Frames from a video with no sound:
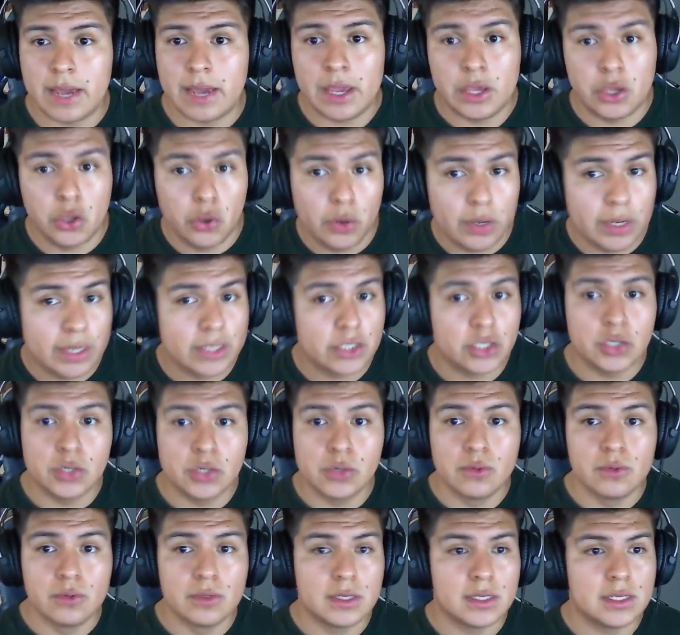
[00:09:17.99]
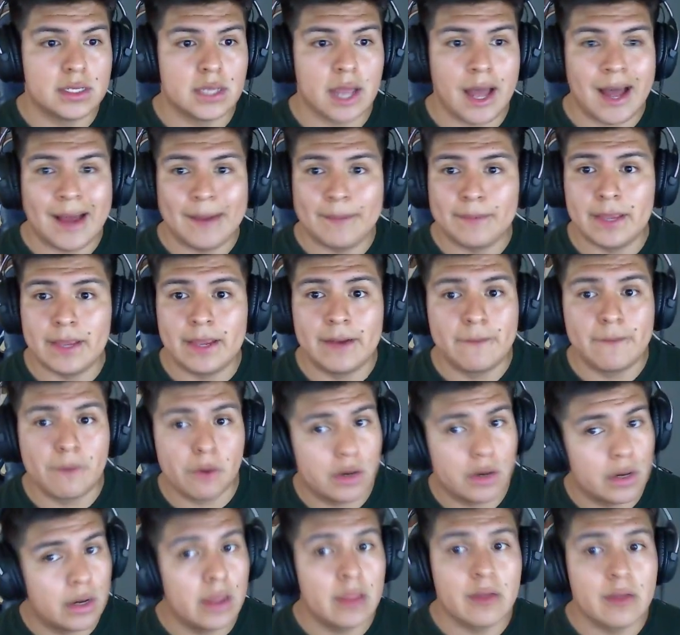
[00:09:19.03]
and you can choose to opt in for
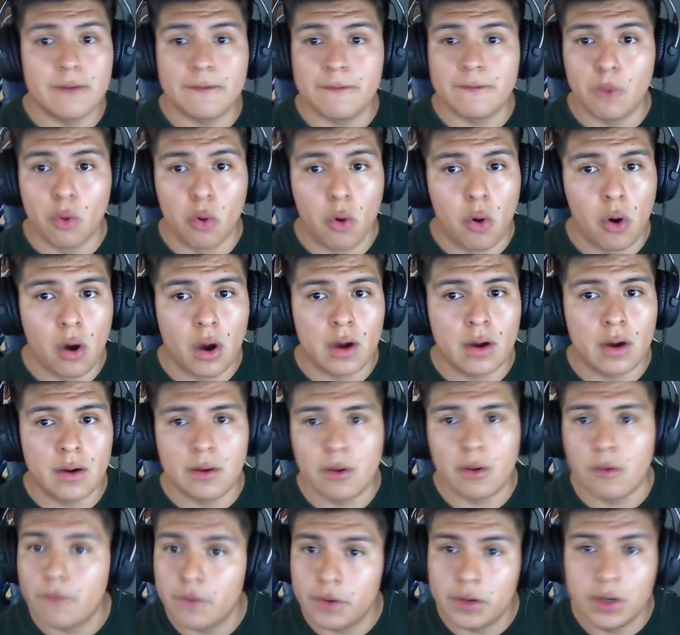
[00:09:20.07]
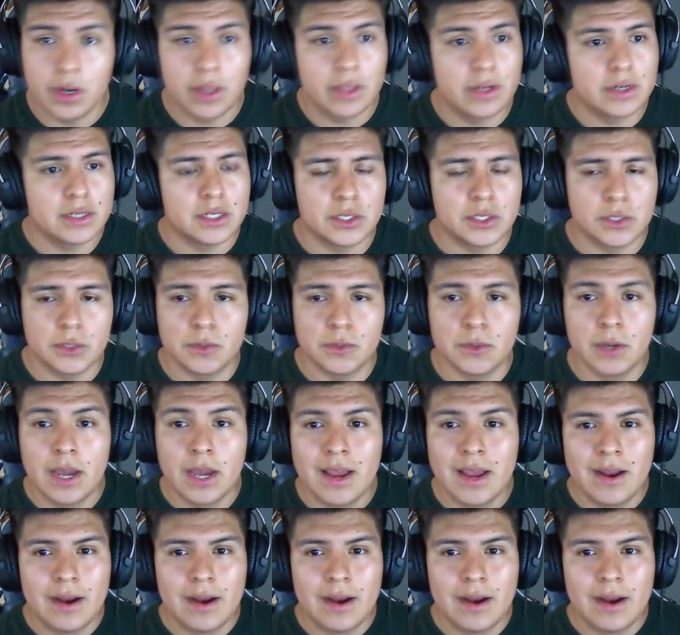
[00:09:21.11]
another 4 or for another 2.